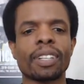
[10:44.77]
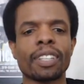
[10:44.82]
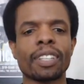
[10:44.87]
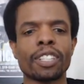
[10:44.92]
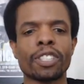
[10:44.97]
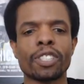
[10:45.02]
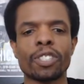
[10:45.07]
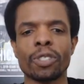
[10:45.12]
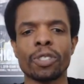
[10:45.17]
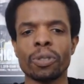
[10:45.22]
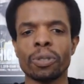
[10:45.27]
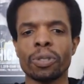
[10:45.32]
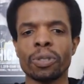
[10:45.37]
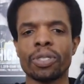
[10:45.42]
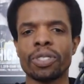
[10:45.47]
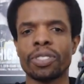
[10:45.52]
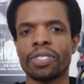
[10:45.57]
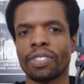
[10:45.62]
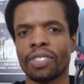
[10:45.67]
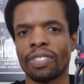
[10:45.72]
The
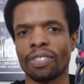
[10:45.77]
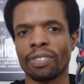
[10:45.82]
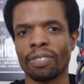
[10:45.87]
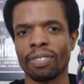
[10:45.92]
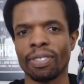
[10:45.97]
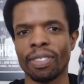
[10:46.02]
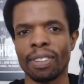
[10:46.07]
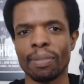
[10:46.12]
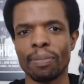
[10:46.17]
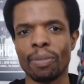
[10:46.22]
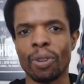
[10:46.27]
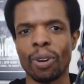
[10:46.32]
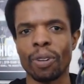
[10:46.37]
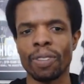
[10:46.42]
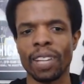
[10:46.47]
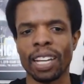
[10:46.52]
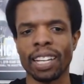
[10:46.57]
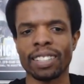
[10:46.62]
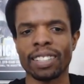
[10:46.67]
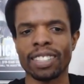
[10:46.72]
twos more of
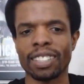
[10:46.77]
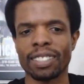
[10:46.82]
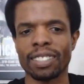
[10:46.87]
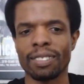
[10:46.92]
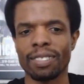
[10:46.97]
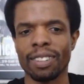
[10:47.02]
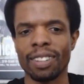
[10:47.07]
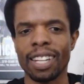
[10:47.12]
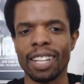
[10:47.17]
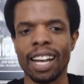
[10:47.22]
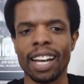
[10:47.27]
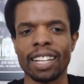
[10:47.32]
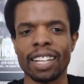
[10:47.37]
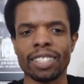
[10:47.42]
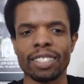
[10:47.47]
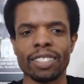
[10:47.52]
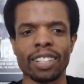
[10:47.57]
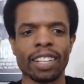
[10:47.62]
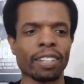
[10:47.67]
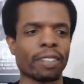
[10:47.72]
like just
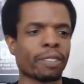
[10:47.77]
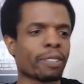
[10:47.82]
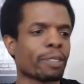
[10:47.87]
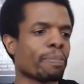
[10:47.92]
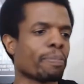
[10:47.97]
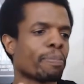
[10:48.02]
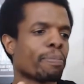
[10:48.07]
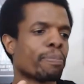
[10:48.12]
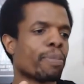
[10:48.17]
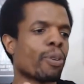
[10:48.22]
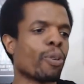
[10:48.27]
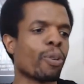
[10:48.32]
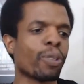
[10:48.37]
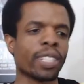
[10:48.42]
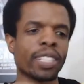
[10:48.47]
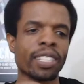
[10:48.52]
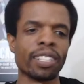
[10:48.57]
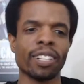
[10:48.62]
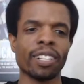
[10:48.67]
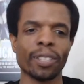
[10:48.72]
lines, like some
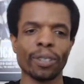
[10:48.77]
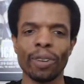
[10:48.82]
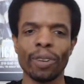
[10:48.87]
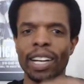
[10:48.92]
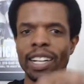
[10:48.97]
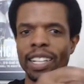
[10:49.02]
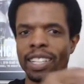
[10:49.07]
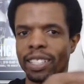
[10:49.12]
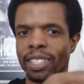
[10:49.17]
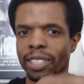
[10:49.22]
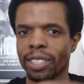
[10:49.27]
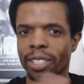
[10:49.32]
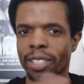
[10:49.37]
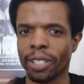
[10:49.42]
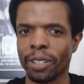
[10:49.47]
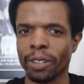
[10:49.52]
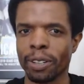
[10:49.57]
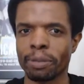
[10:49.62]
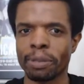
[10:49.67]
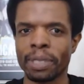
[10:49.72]
poorly done gradients.
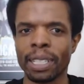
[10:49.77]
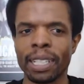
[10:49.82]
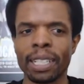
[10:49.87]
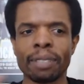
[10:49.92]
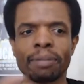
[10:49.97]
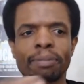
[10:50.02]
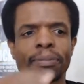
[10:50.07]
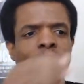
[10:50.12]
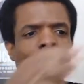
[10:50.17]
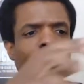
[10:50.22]
You know what I'm saying?